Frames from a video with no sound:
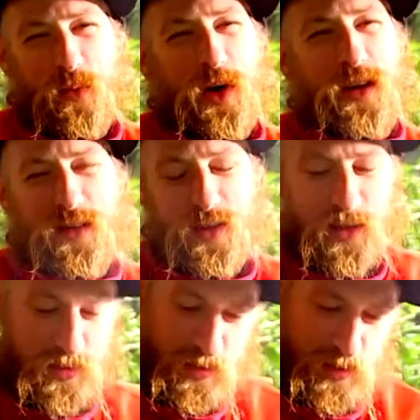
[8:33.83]
real
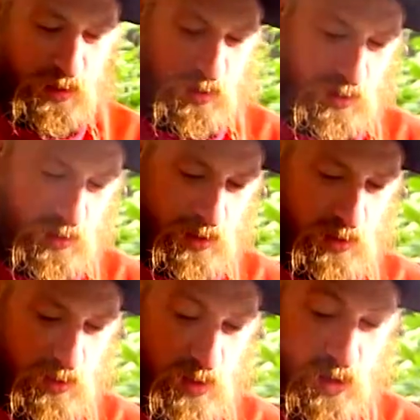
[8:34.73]
good. Let